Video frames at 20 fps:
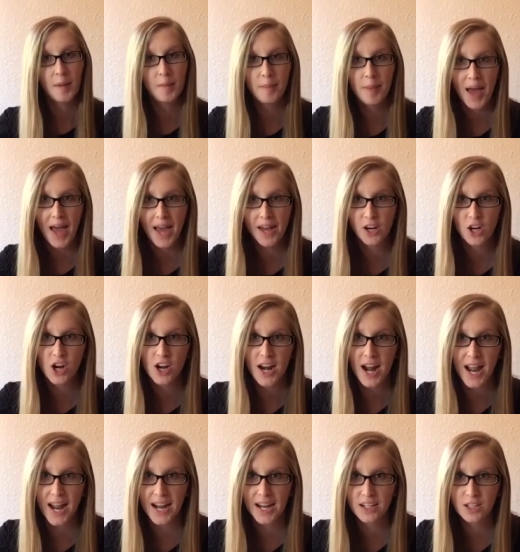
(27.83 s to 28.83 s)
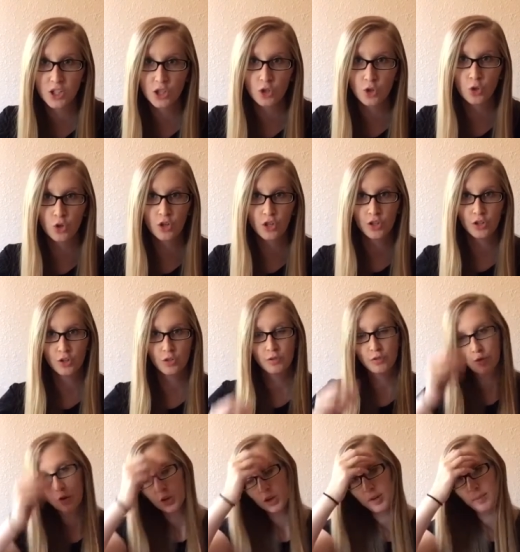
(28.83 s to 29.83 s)
pattern and tutorial
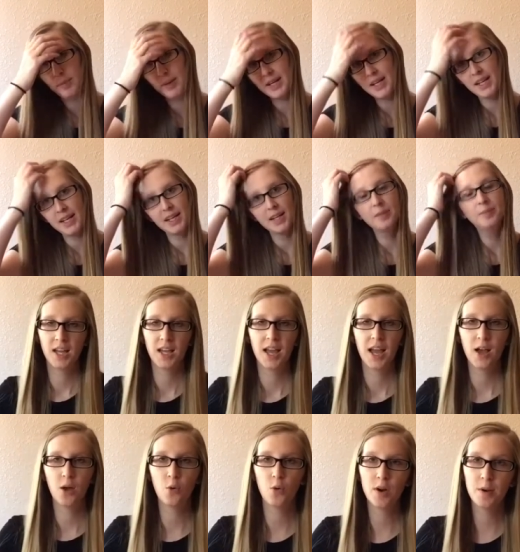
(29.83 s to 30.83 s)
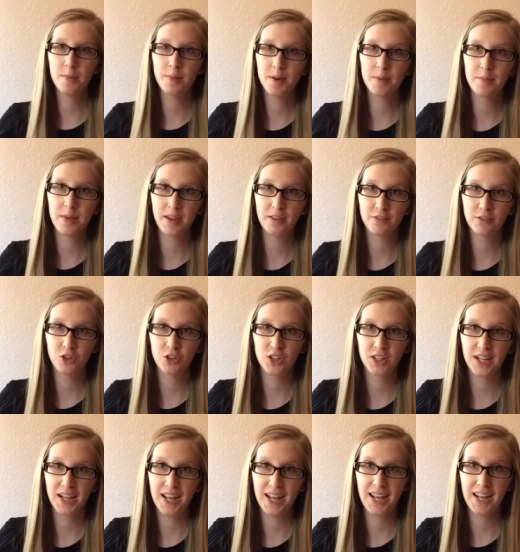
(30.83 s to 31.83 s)
for a beanie. And what I'm gonna make for you
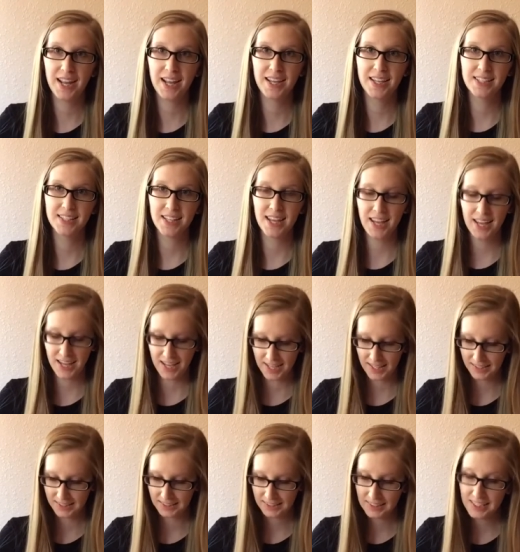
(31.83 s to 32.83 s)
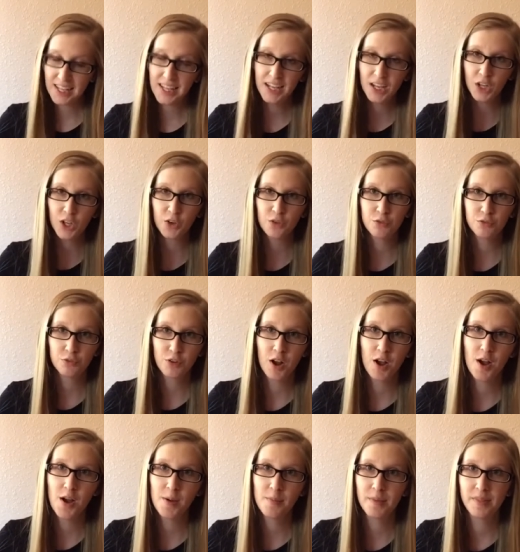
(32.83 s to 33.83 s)
today is a link
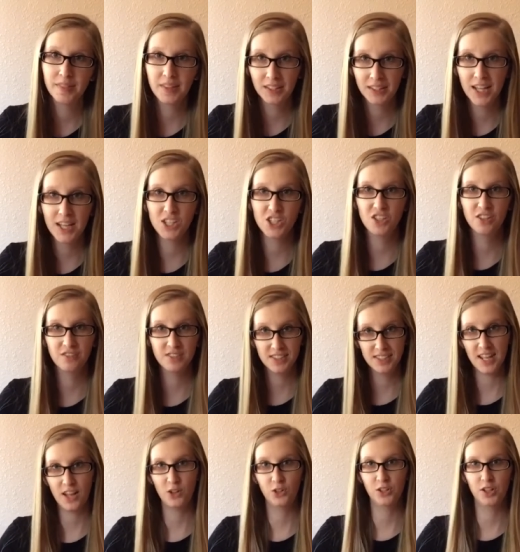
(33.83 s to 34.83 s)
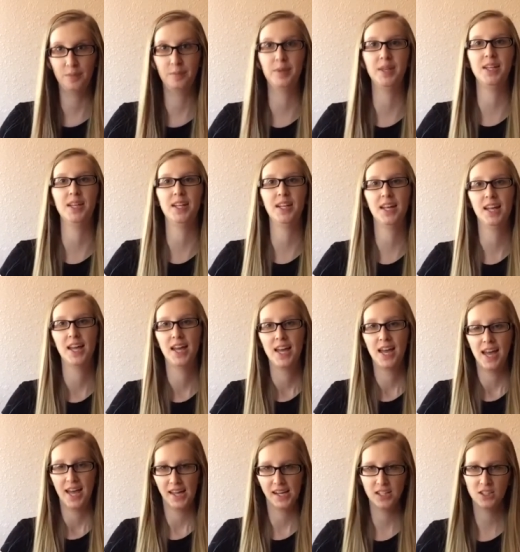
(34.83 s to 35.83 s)
from The Legend of Zelda beanie.
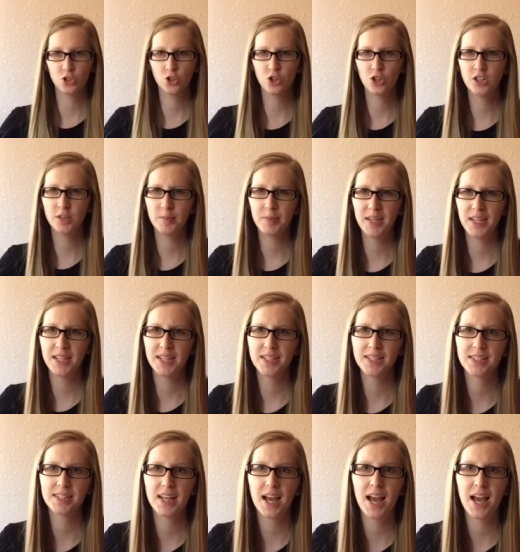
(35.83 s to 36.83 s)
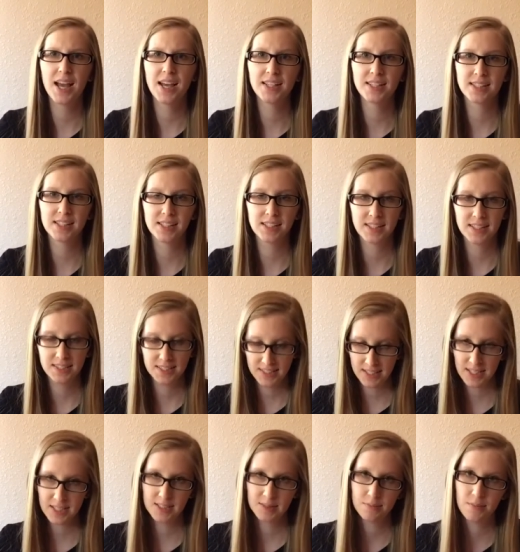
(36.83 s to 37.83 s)
And it's going to be in size
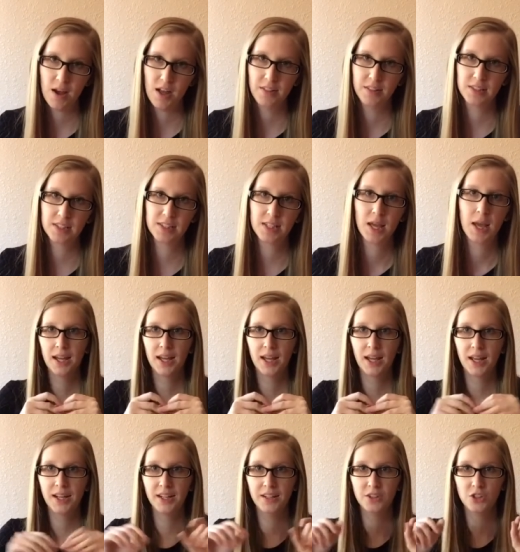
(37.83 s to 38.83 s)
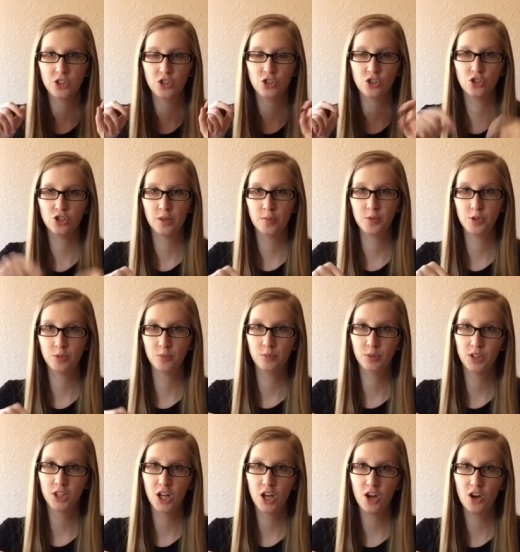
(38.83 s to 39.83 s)
six months. And in the description
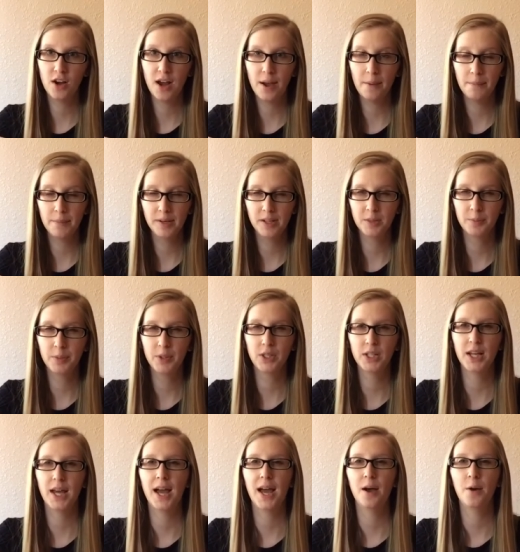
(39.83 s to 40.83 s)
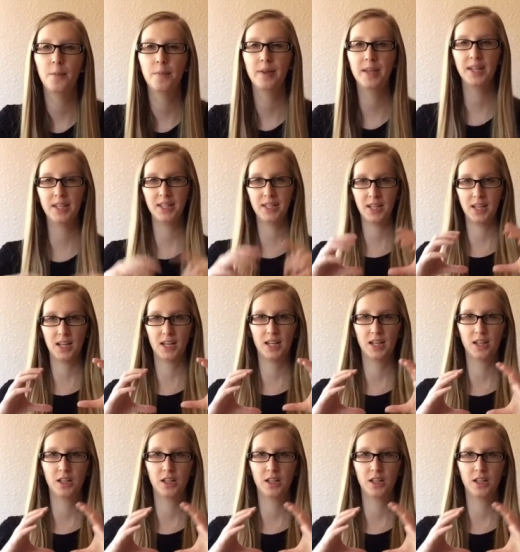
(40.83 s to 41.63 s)
below, I'm gonna put how many